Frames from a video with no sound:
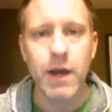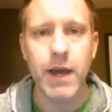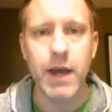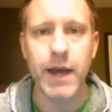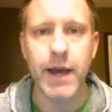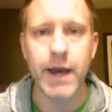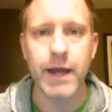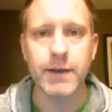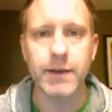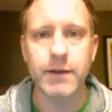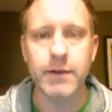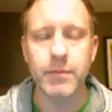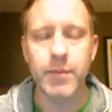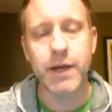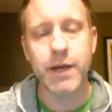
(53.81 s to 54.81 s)
and
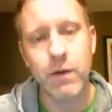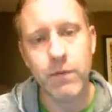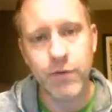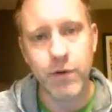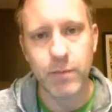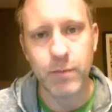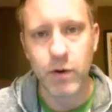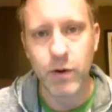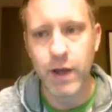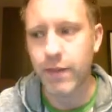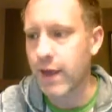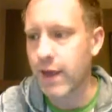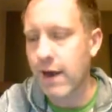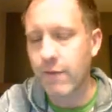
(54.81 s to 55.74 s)
be comfortable, and then